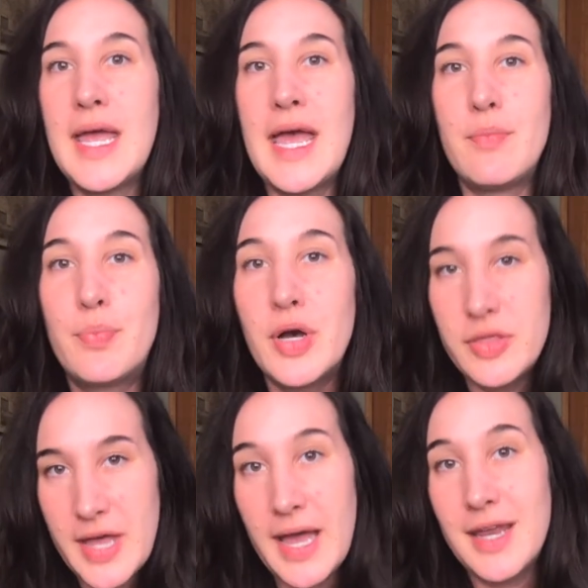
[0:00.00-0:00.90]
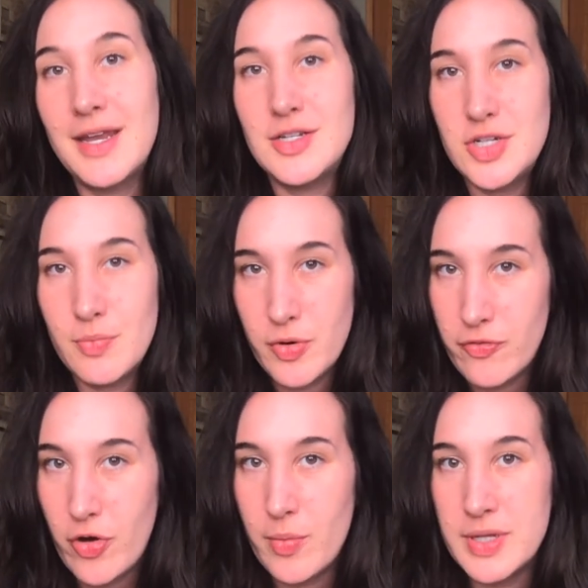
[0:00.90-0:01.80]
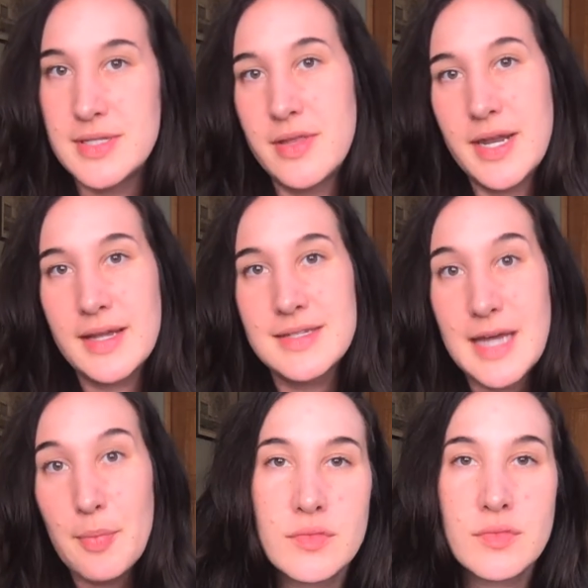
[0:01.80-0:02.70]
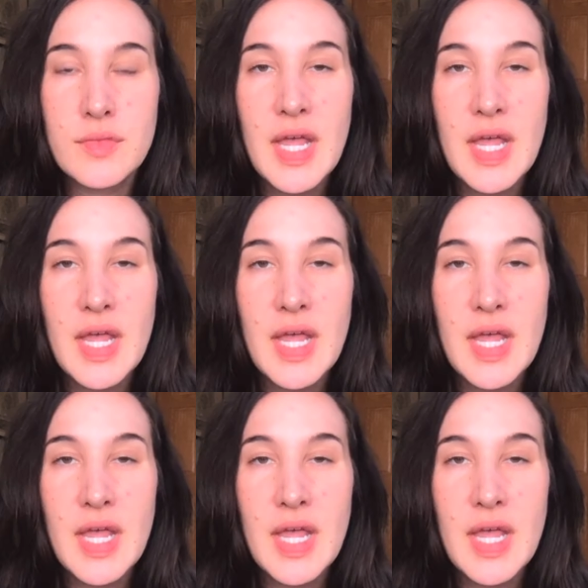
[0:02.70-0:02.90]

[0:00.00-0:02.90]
and put that into your performance in the next step.